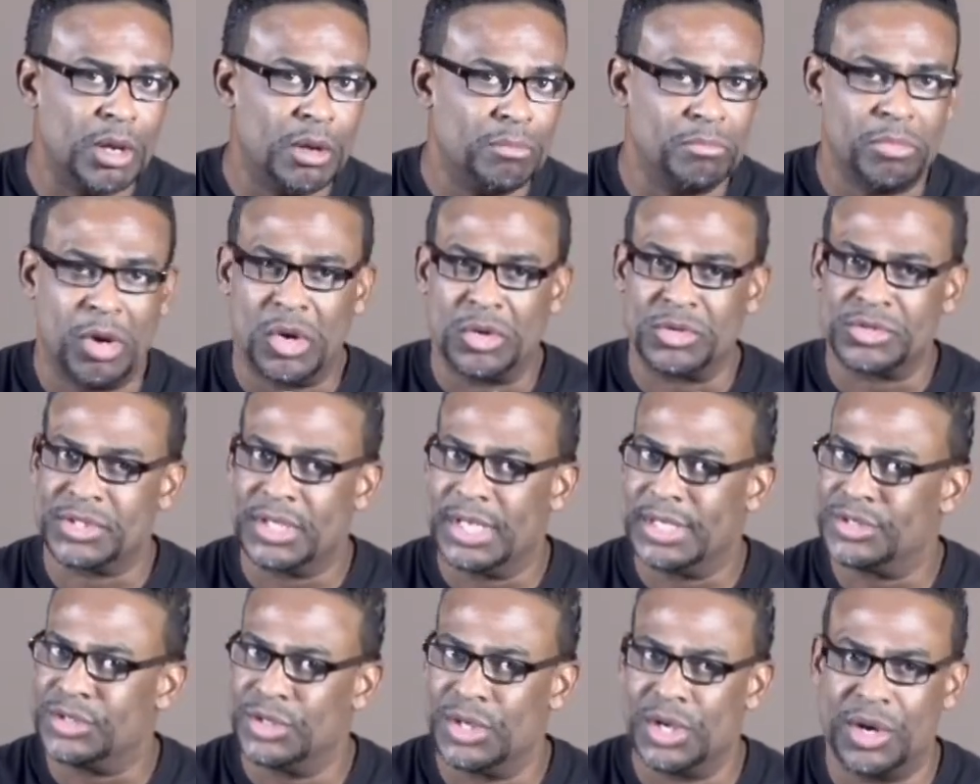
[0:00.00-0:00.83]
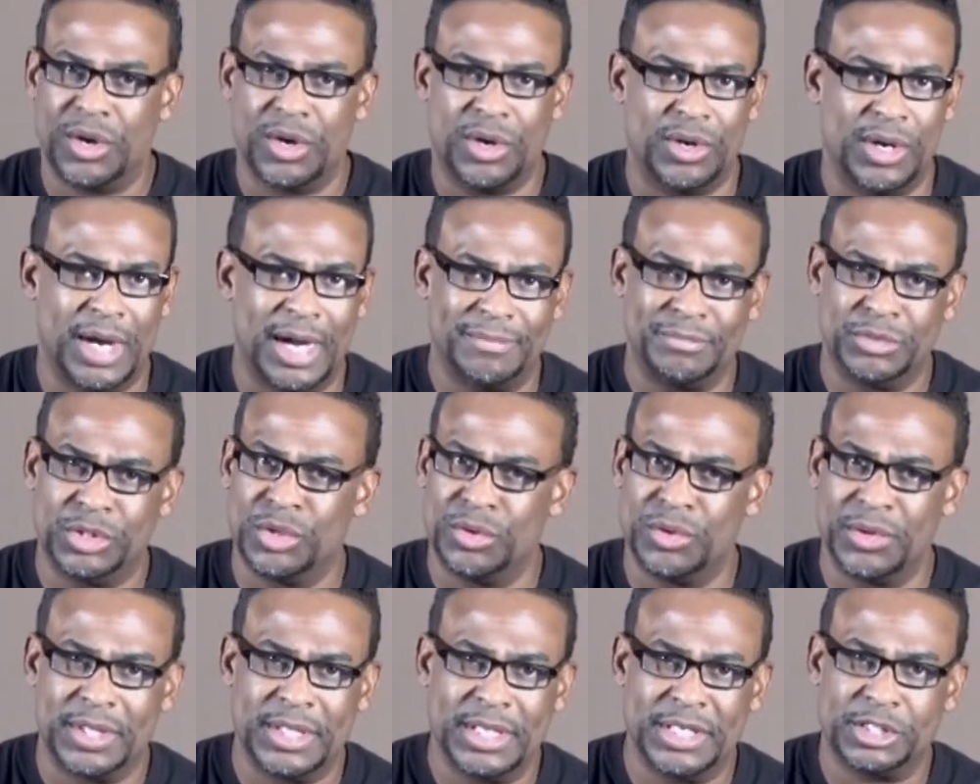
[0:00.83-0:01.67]
Paul says, no, I'm
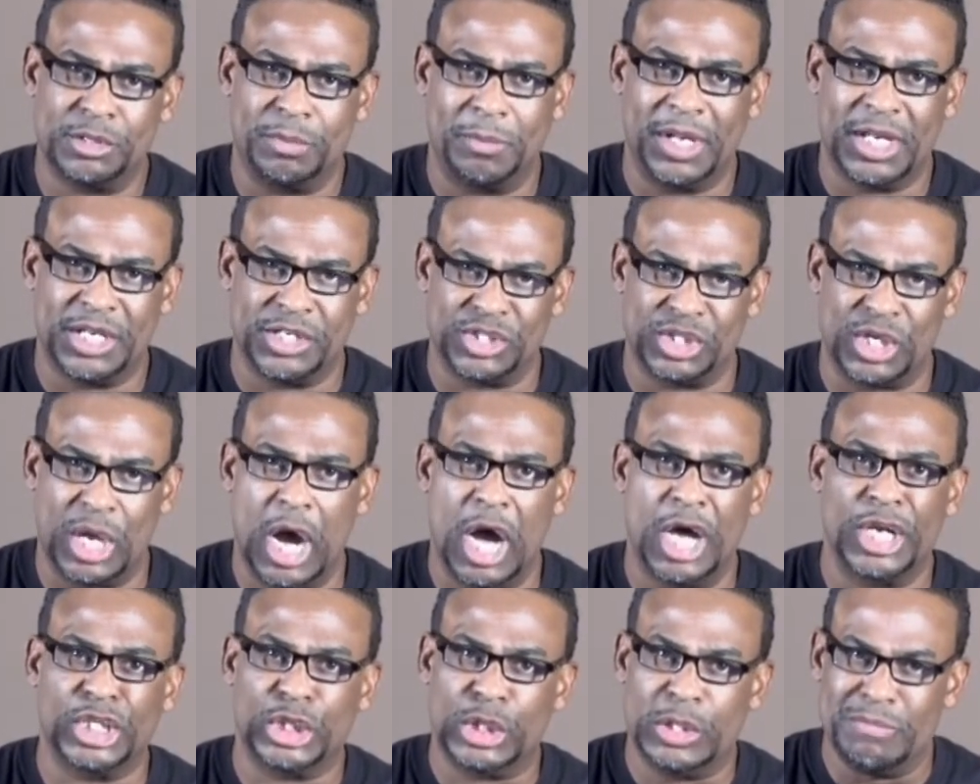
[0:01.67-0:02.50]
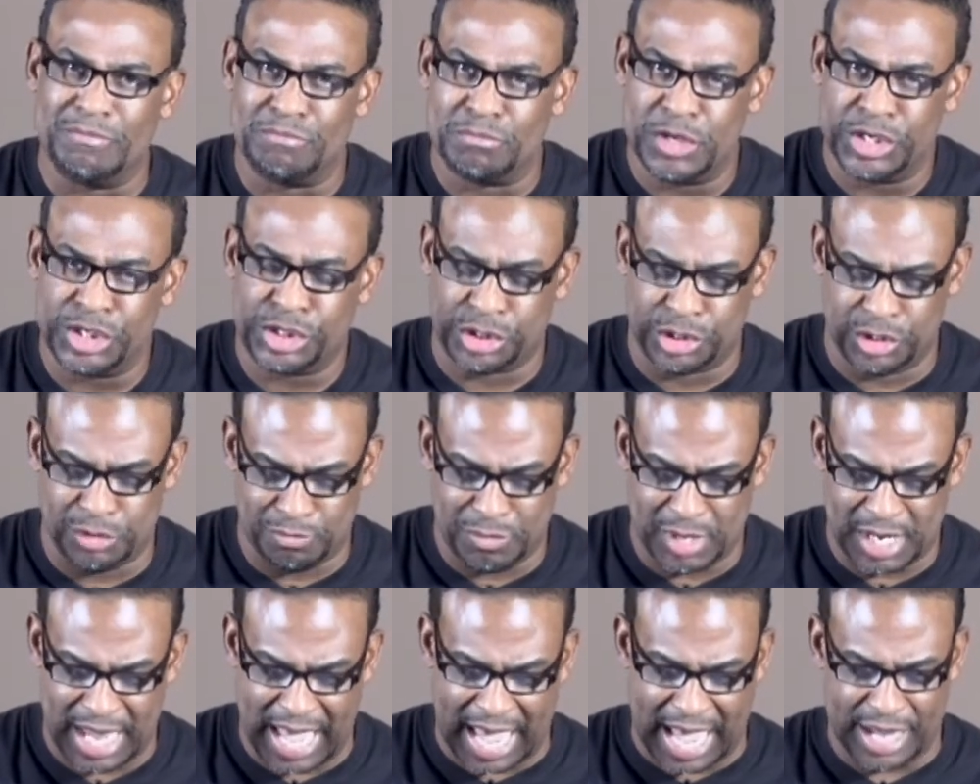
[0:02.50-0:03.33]
doing this because God commissioned
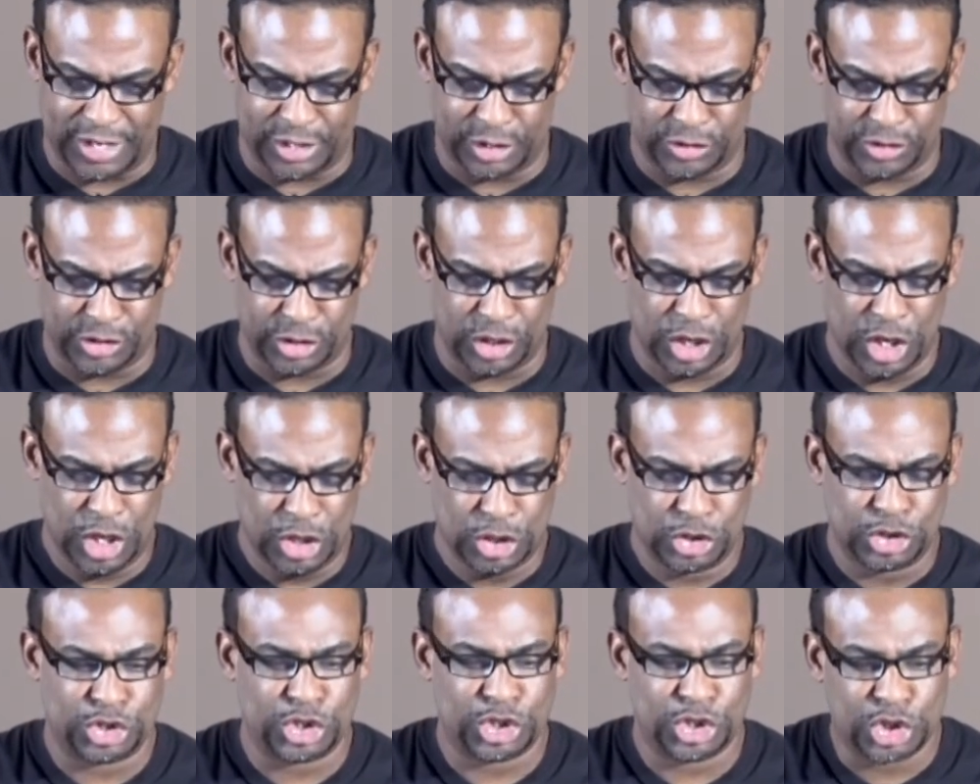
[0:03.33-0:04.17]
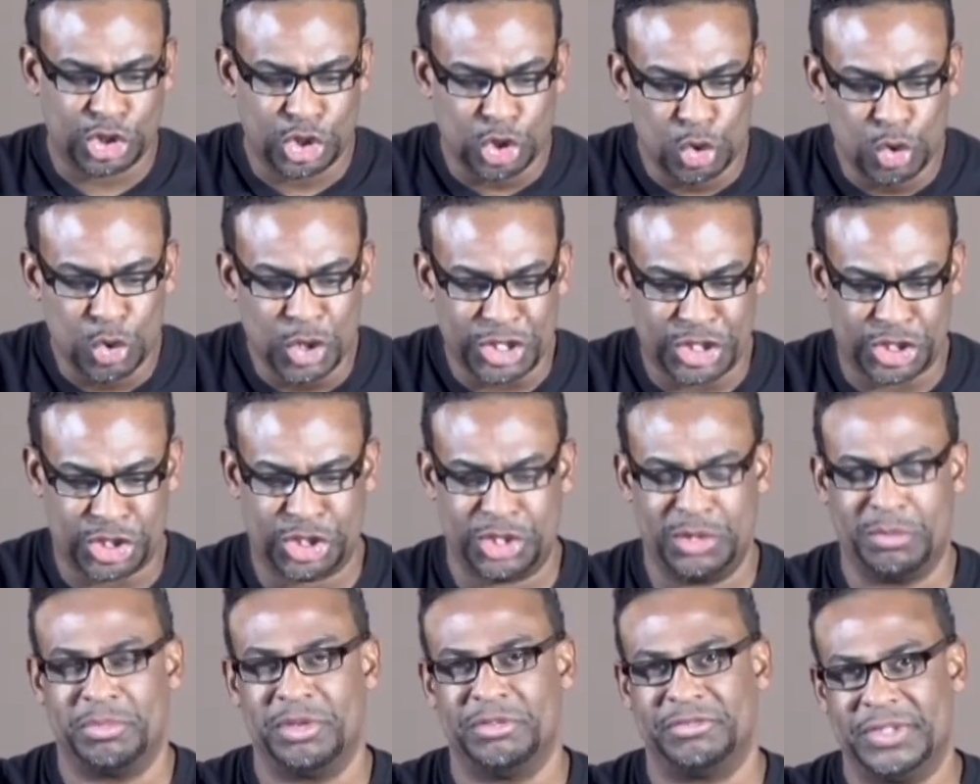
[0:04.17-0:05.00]
me out of the
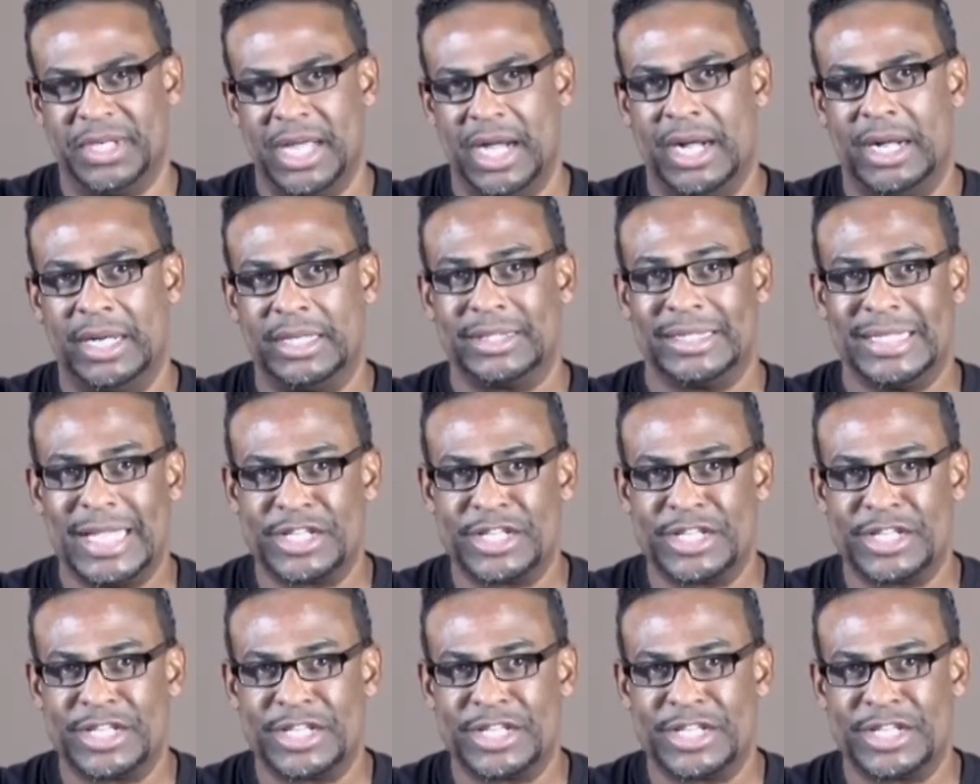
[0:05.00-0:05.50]
stewardship of God.